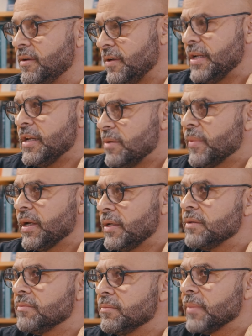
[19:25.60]
really
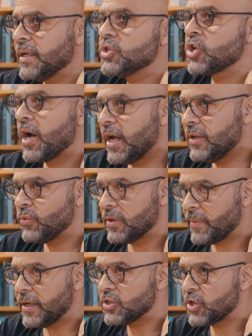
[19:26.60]
my child
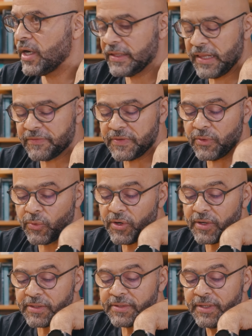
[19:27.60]
when my child left the
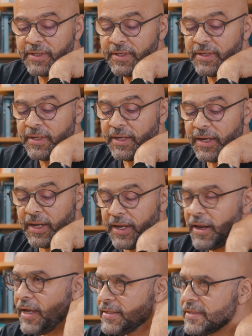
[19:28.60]
world.
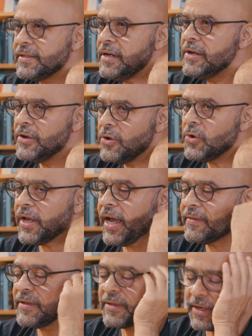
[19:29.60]
And I still look
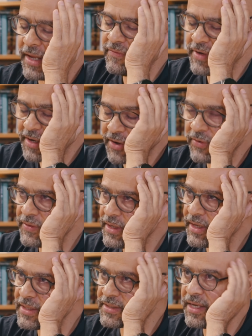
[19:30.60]
at it, and every now and
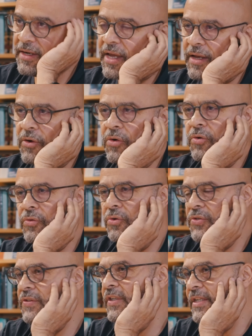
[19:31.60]
then I say like, oh,
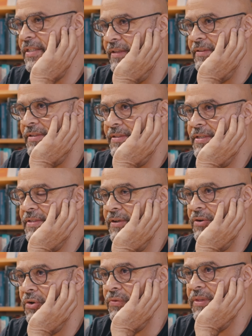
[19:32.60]
those 3 sentences
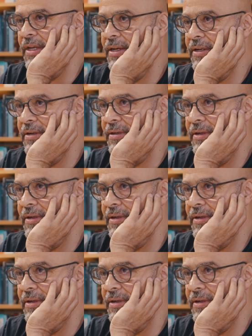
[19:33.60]
are not there,